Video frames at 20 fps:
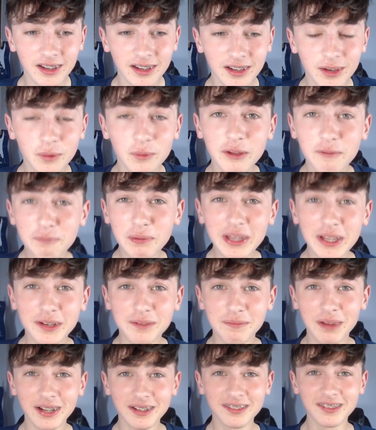We've
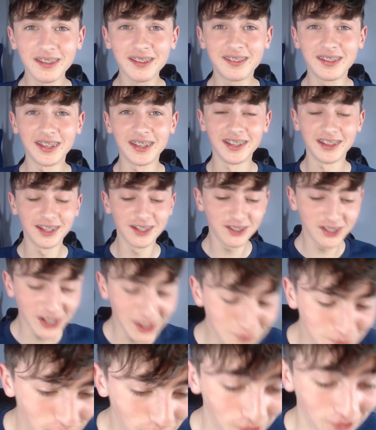beaten Man City.
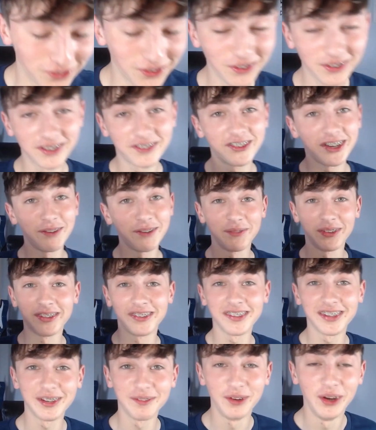Not the
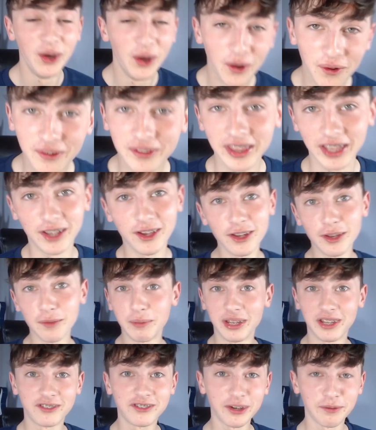champions anymore. But they could have
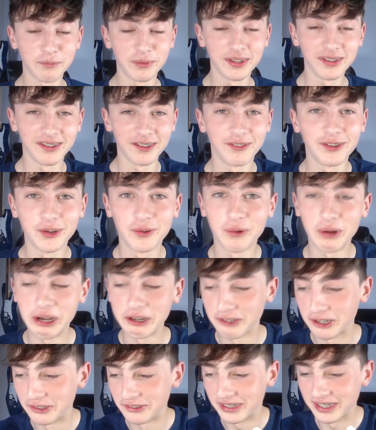been the champions if
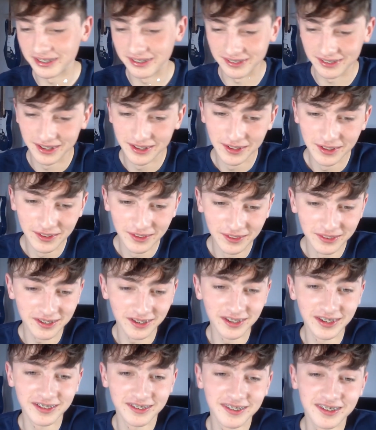Aguero didn't
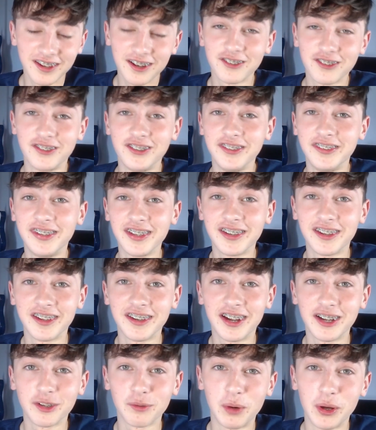turn into the Argentinian
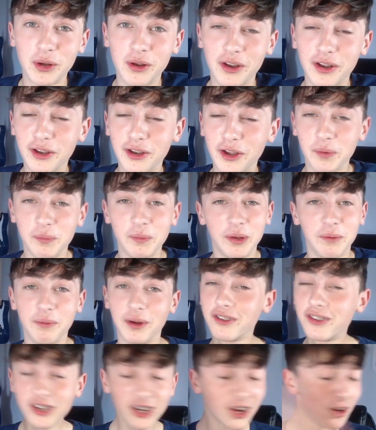Ademola Lookman.
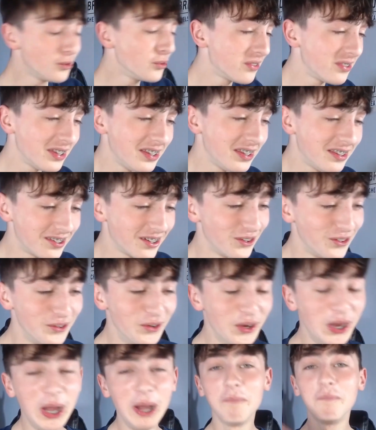But Chelsea
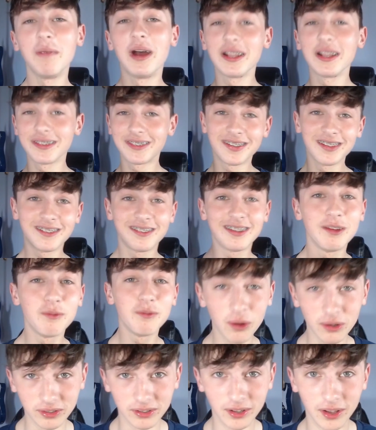2, Man City
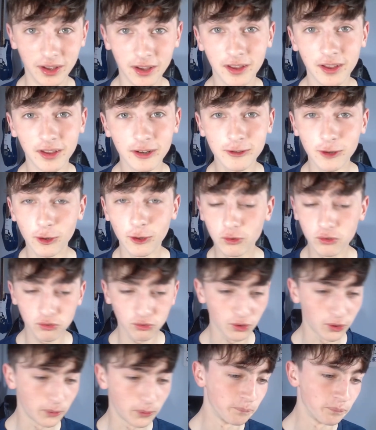1. Goals
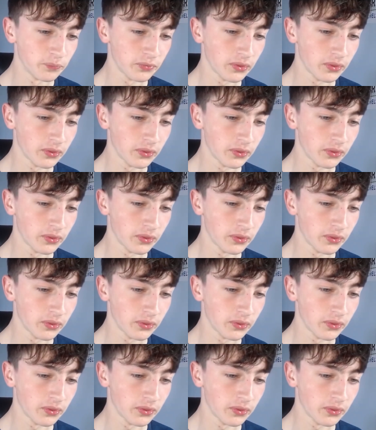from